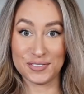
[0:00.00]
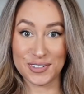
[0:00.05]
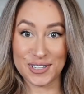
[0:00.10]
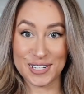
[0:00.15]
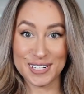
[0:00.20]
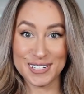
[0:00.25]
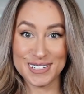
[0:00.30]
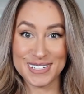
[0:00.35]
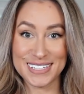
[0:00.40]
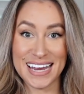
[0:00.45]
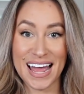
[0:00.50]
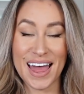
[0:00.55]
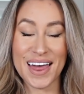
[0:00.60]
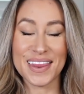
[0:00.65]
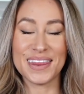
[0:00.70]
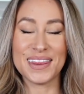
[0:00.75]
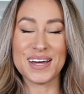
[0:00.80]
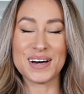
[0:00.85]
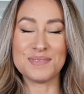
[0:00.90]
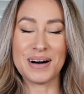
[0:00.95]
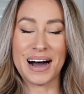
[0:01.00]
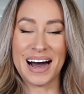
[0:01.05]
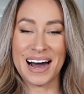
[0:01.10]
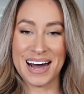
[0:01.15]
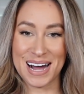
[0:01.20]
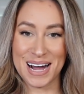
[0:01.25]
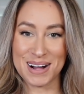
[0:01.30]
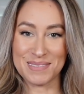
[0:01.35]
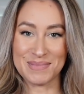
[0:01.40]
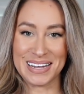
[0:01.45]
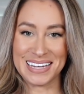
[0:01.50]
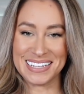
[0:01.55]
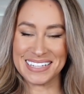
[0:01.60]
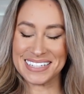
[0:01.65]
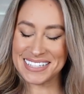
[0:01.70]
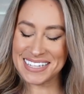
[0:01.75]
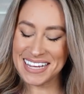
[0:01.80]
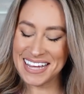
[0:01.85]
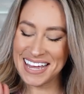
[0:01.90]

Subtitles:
First, the Bahamas.